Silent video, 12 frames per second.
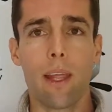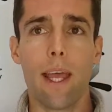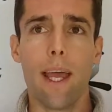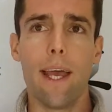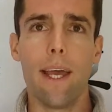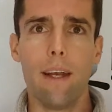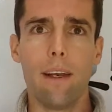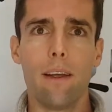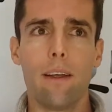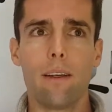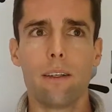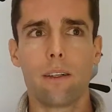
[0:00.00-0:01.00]
And
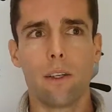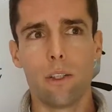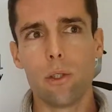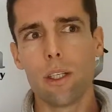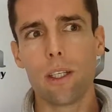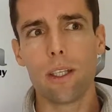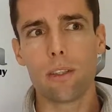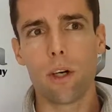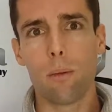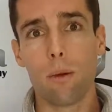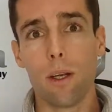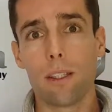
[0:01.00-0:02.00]
continuing the
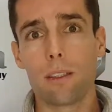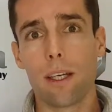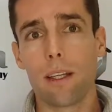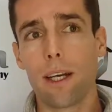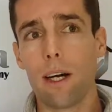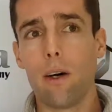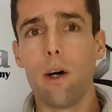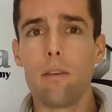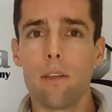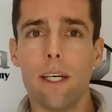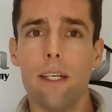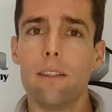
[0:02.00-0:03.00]
example, let's say that our
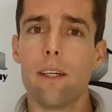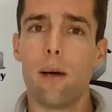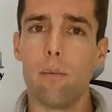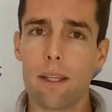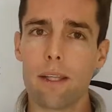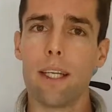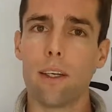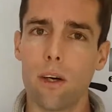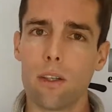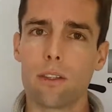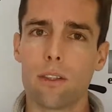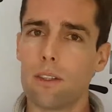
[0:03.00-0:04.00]
overheads, our monthly
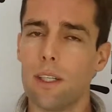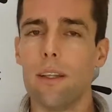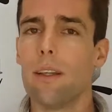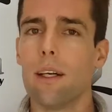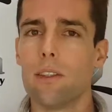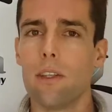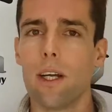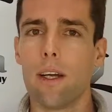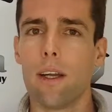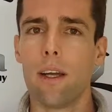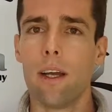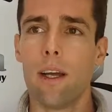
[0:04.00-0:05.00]
costs, are 10,000 Rand.